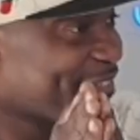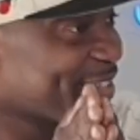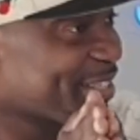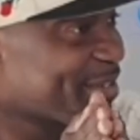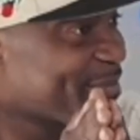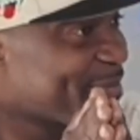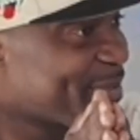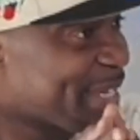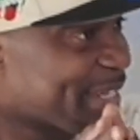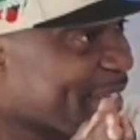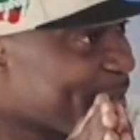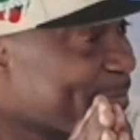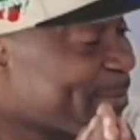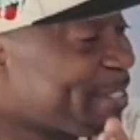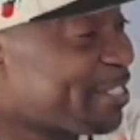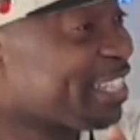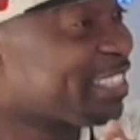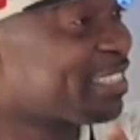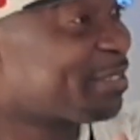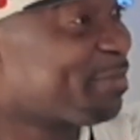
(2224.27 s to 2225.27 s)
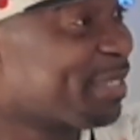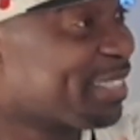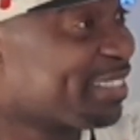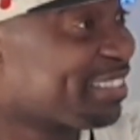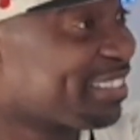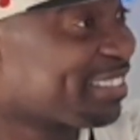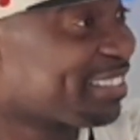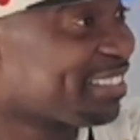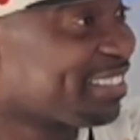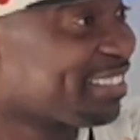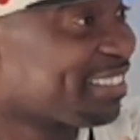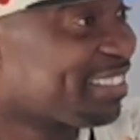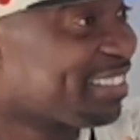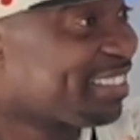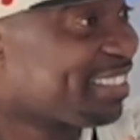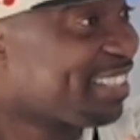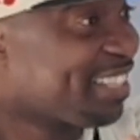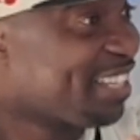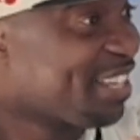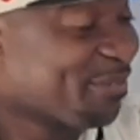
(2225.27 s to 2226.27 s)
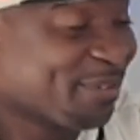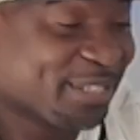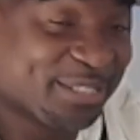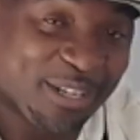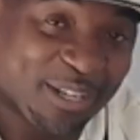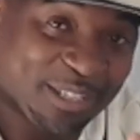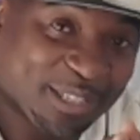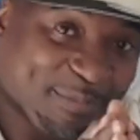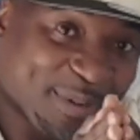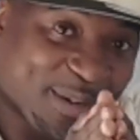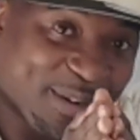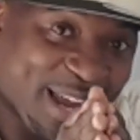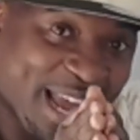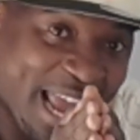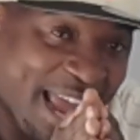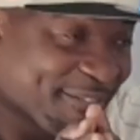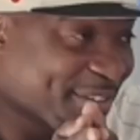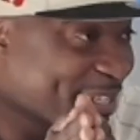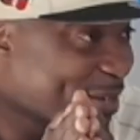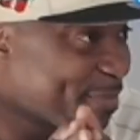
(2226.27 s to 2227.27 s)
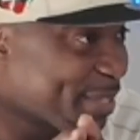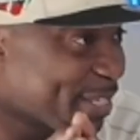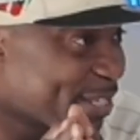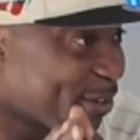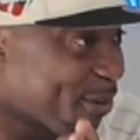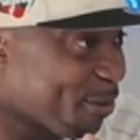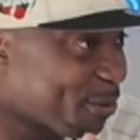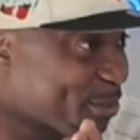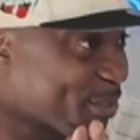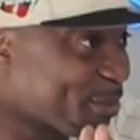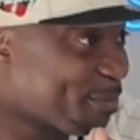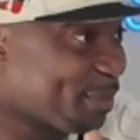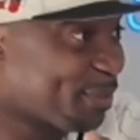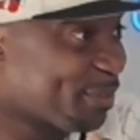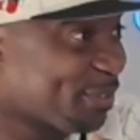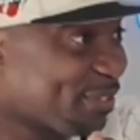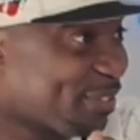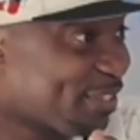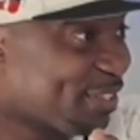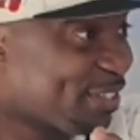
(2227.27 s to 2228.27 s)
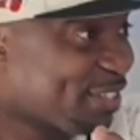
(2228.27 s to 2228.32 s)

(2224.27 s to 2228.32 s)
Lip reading: having to make adjustments. We talked about having to be coachable.